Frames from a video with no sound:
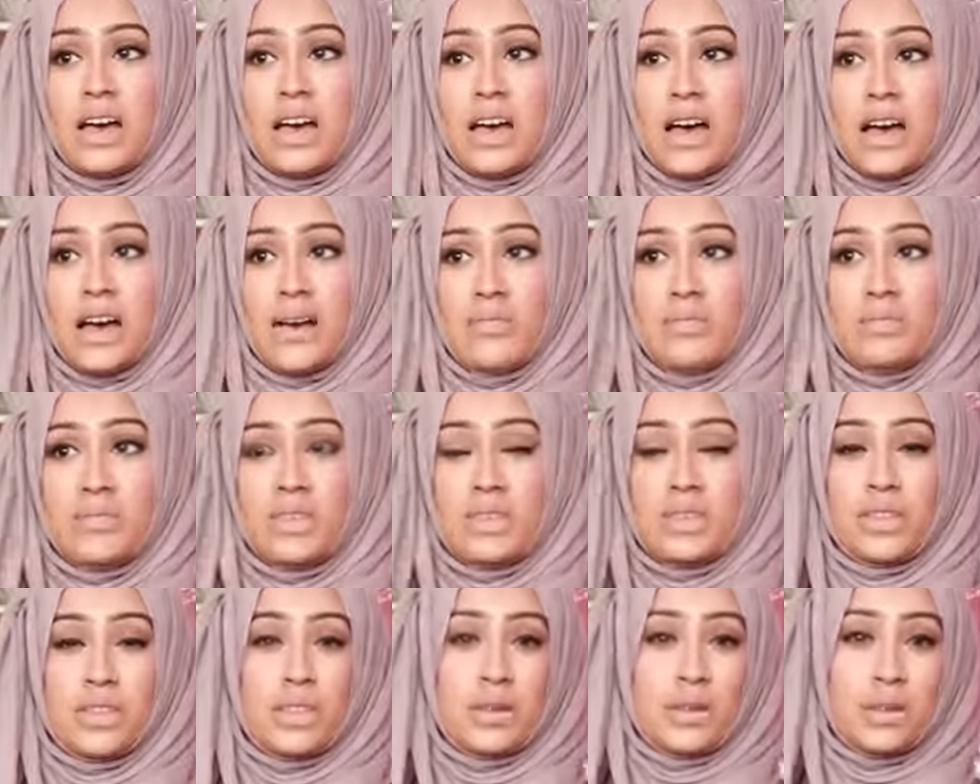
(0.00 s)

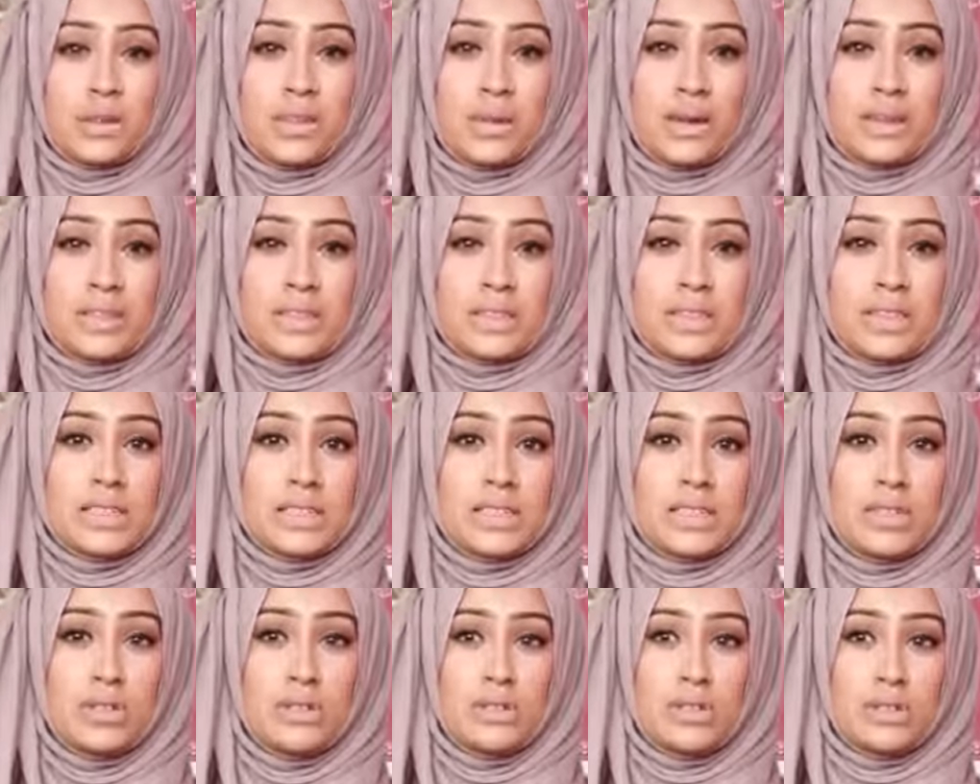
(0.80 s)
The other thing with blouses
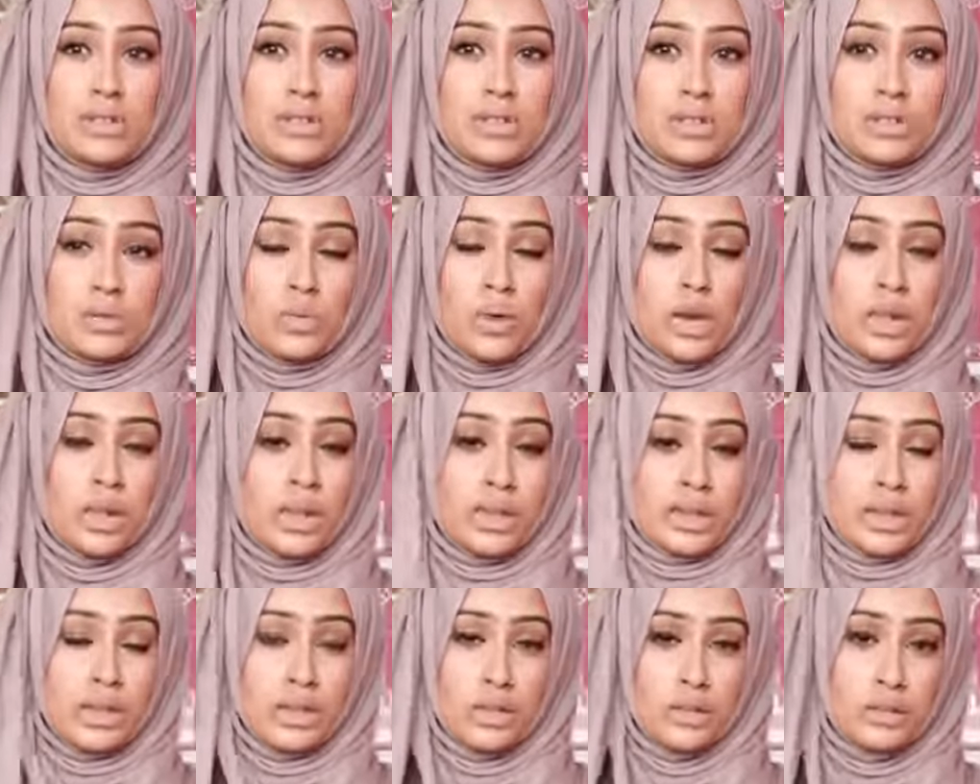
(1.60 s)
is you can just wear
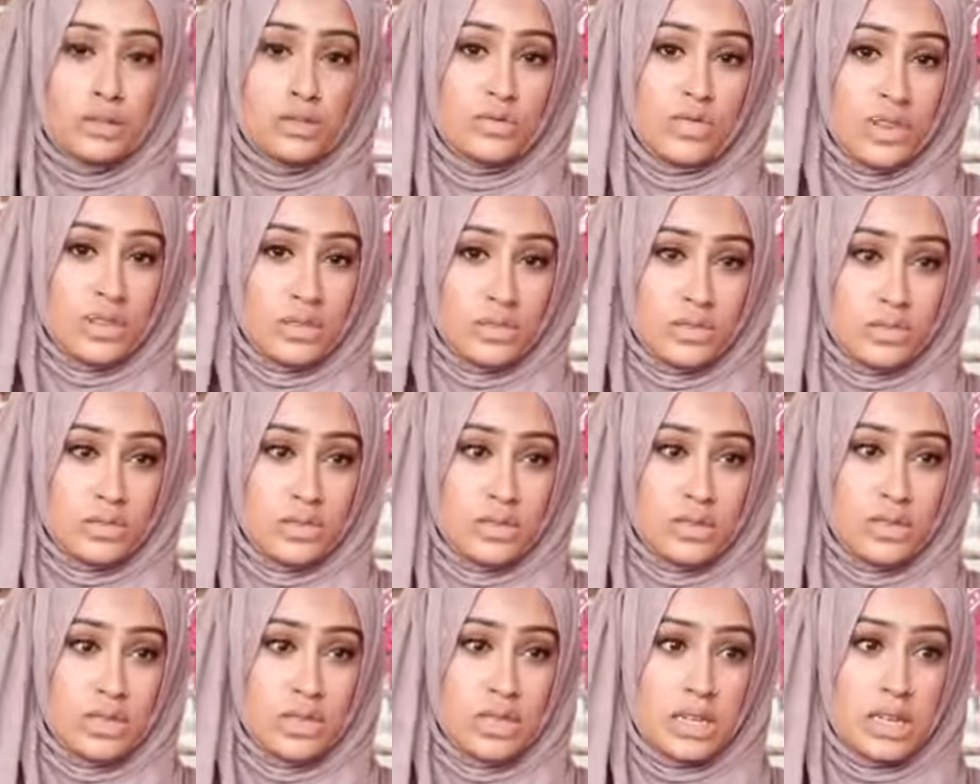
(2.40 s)
like a loose vest
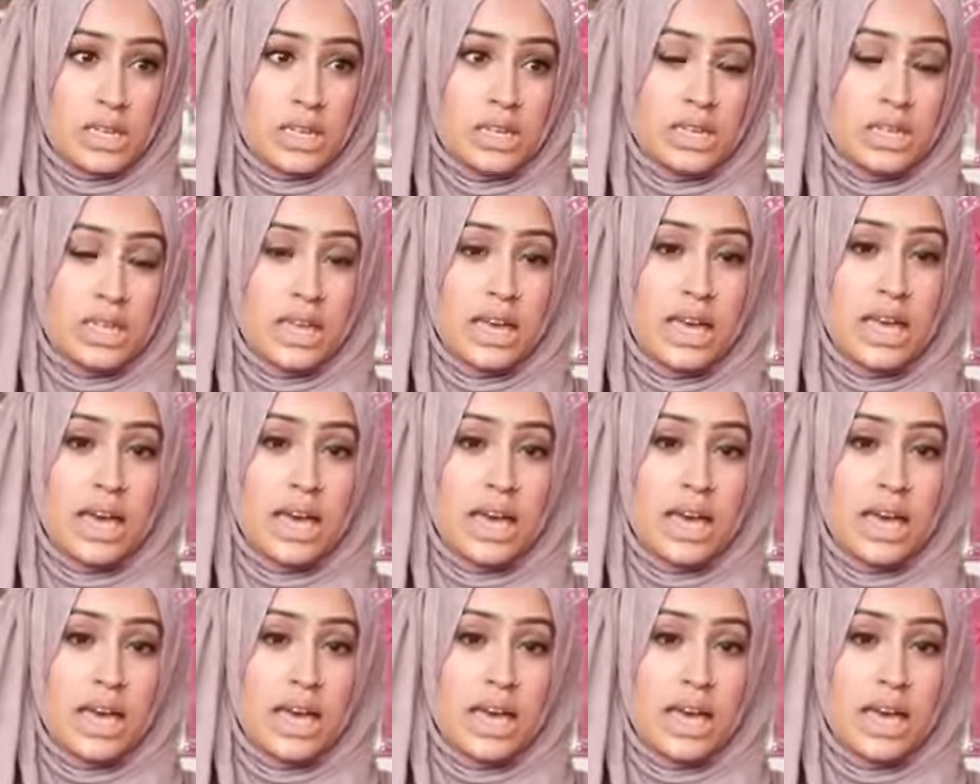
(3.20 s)
up underneath,